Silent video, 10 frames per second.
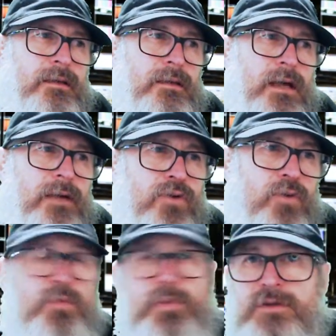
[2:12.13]
a
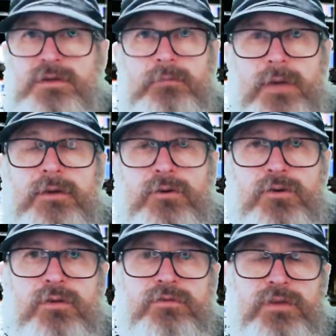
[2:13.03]
normal person might not
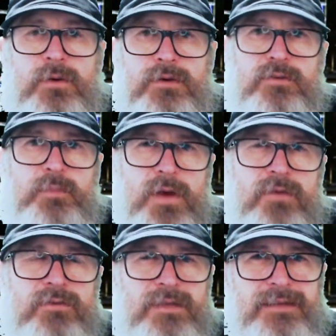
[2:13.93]
have. So I
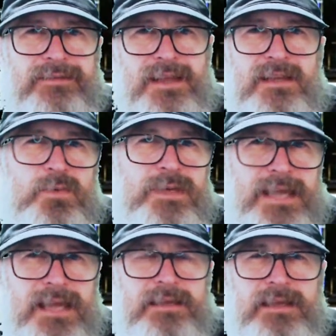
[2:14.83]
suppose in that sense, we
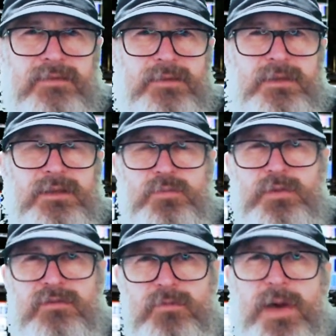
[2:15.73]
can give him a little
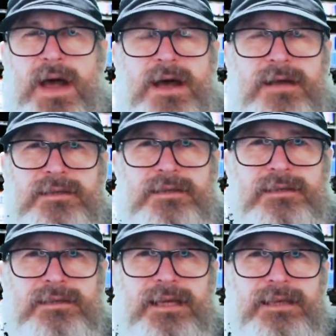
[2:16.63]
bit of a pass
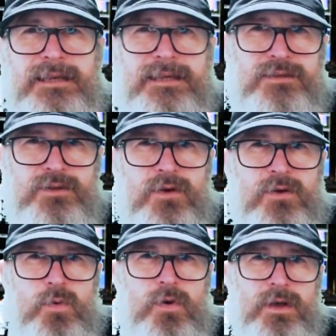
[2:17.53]
in that he's not
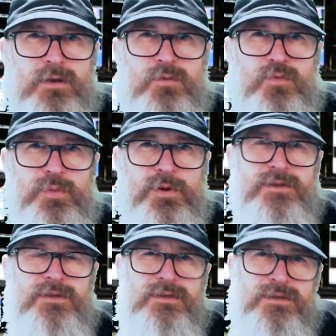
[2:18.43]
quite a normal
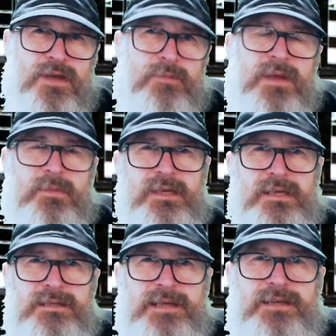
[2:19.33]
person. So maybe
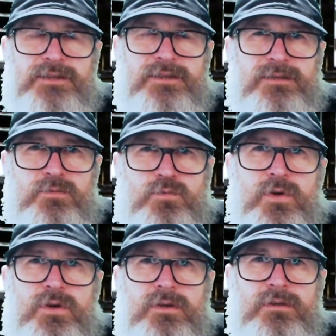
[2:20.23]
his actions
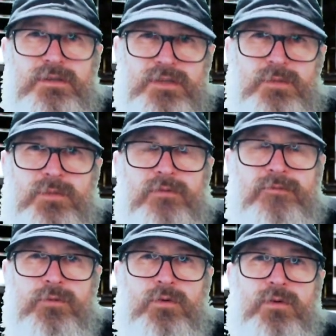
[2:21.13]
were legitimate
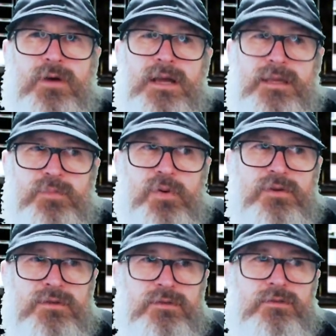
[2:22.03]
for a
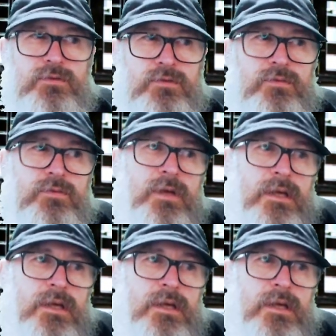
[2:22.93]
person who